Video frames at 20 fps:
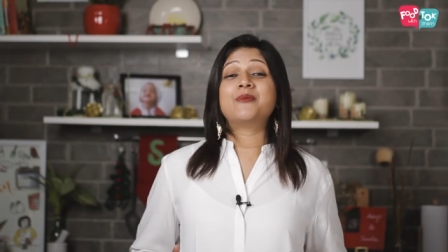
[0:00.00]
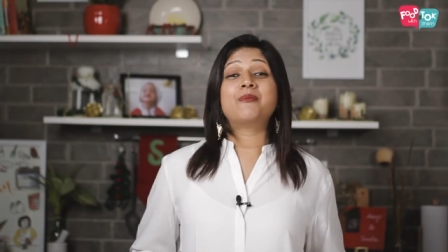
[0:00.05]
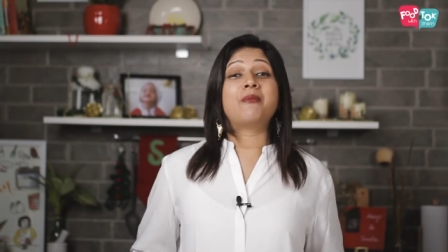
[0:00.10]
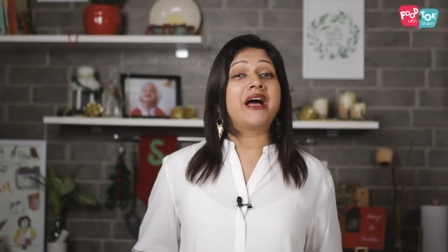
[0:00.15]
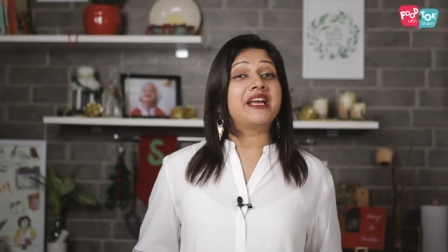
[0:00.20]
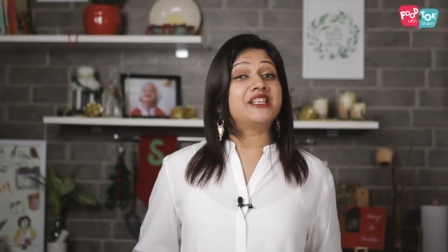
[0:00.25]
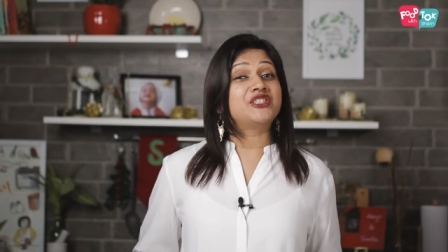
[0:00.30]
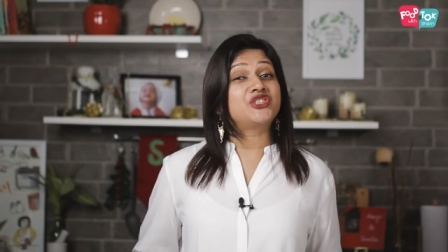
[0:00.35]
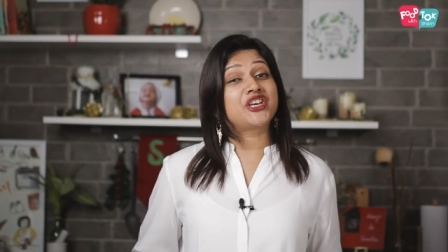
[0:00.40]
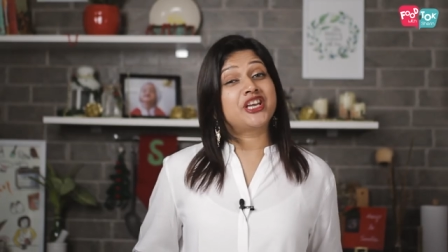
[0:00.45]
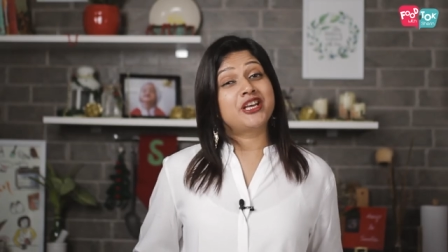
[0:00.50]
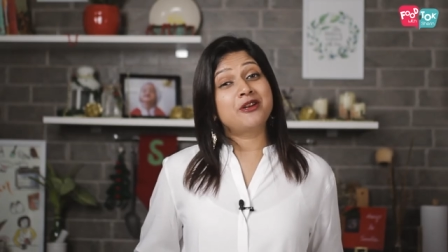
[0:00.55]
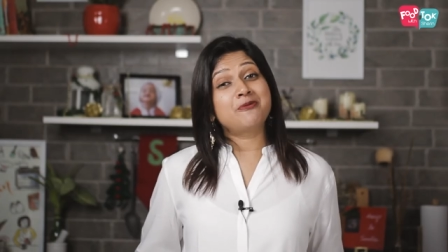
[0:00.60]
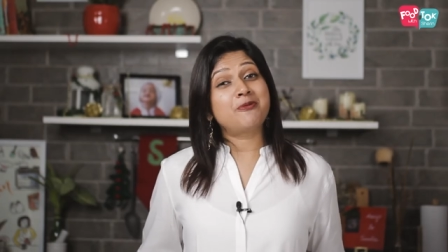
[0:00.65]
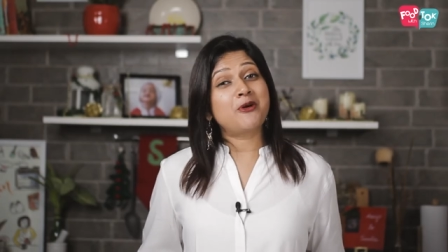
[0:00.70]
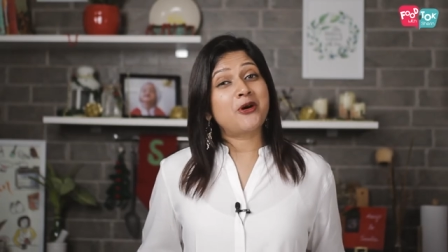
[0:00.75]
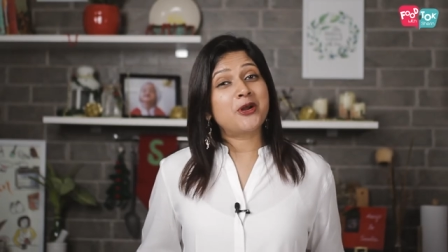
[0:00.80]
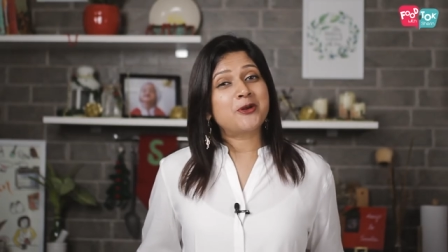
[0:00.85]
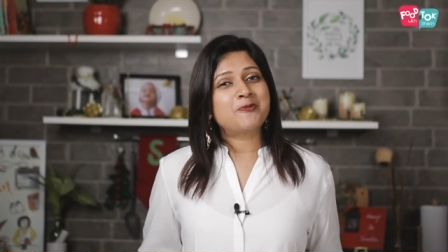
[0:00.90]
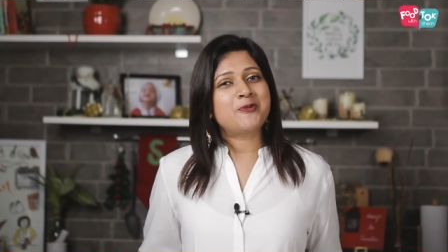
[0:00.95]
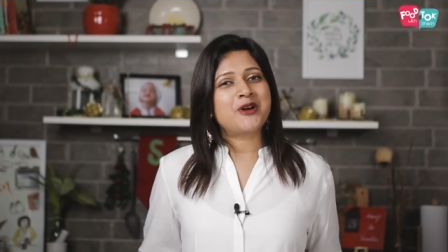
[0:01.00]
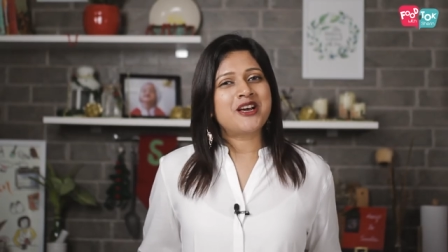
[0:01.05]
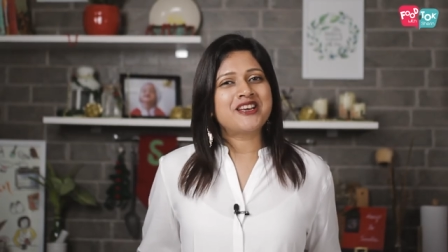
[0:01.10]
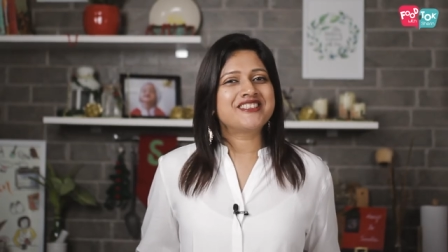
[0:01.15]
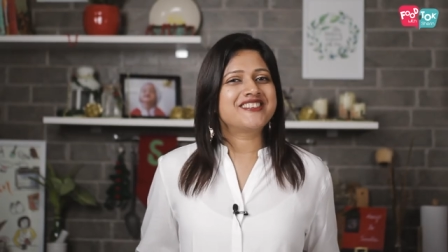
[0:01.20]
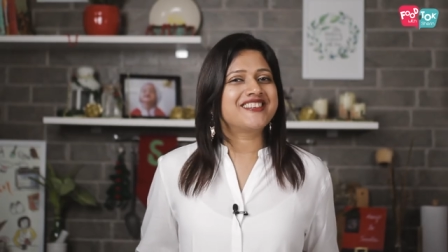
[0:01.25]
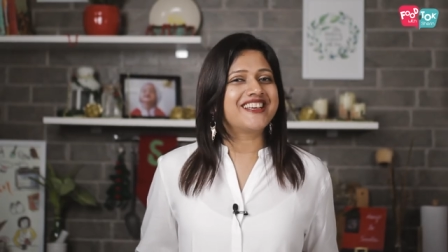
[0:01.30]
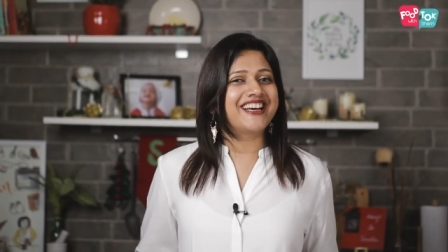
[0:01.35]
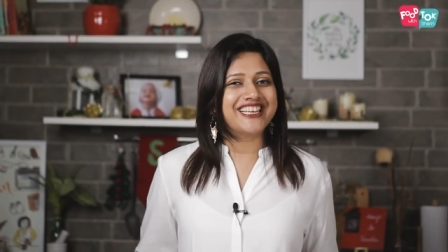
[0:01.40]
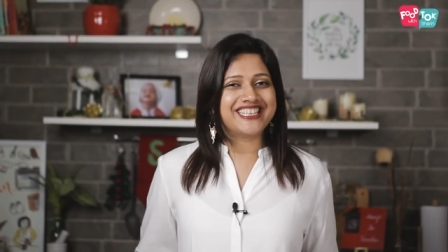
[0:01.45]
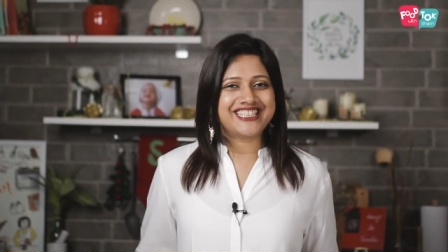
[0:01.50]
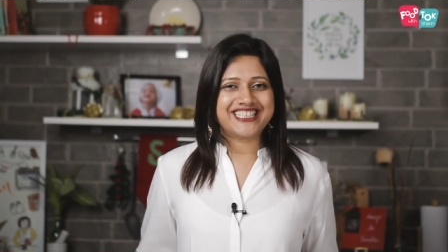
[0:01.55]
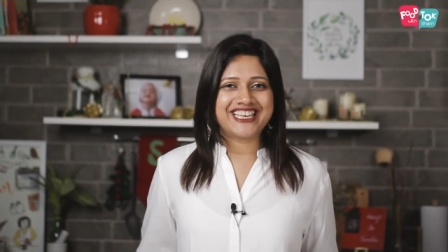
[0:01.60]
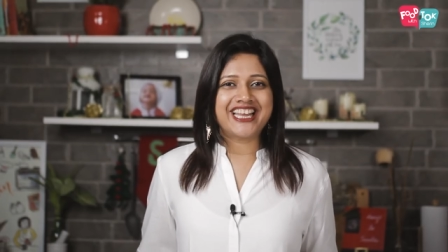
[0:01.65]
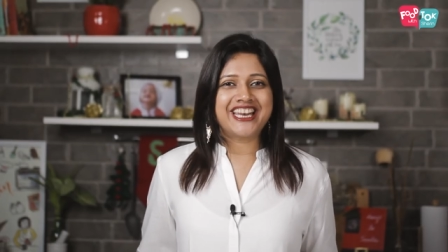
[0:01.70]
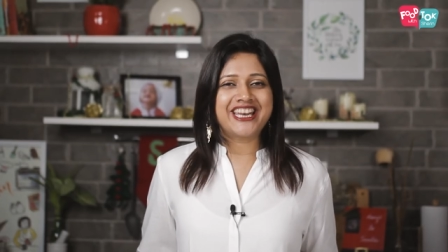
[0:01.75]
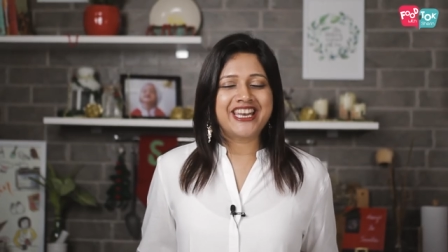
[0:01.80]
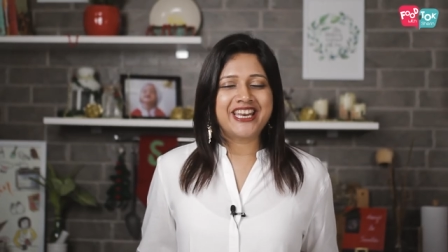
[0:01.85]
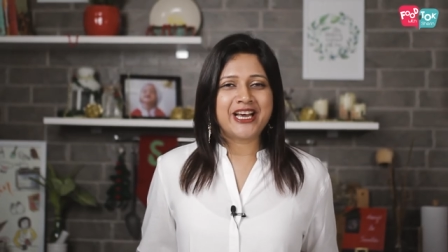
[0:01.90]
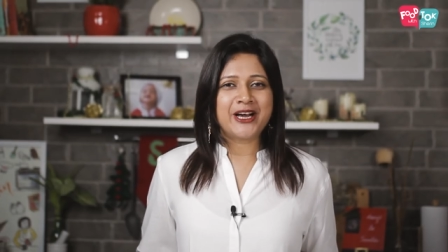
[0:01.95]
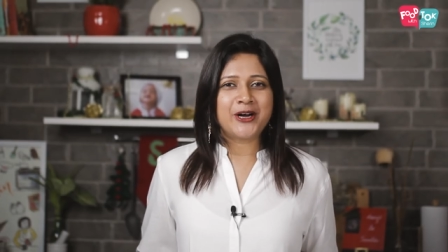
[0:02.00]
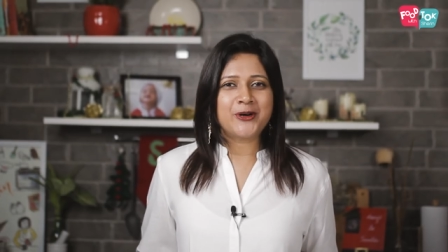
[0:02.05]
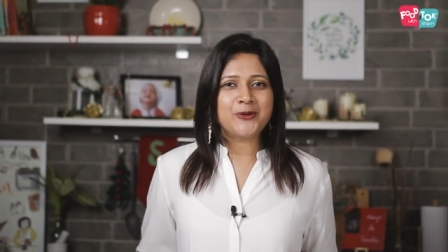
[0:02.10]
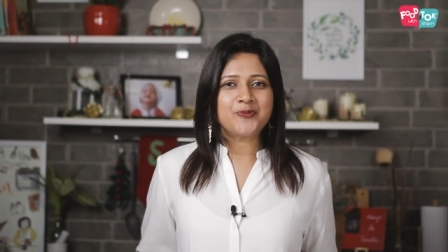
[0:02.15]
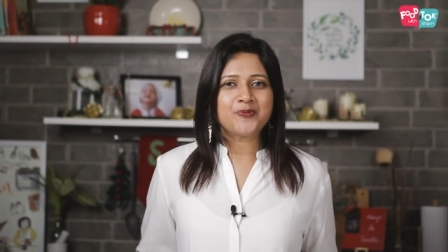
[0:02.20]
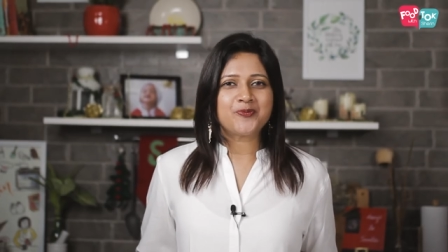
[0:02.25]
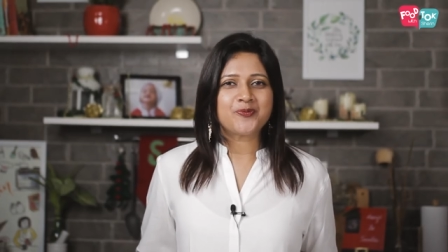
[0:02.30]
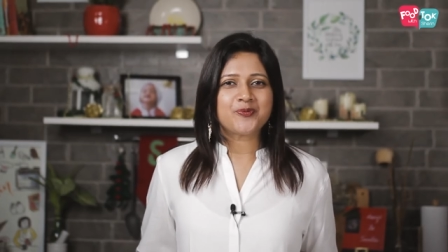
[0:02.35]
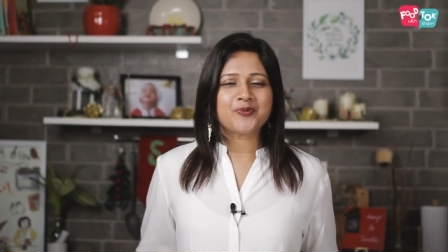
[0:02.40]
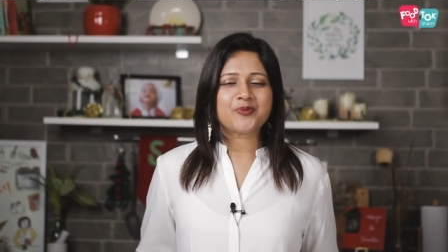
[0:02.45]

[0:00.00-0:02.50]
My chicken pot pies are done now.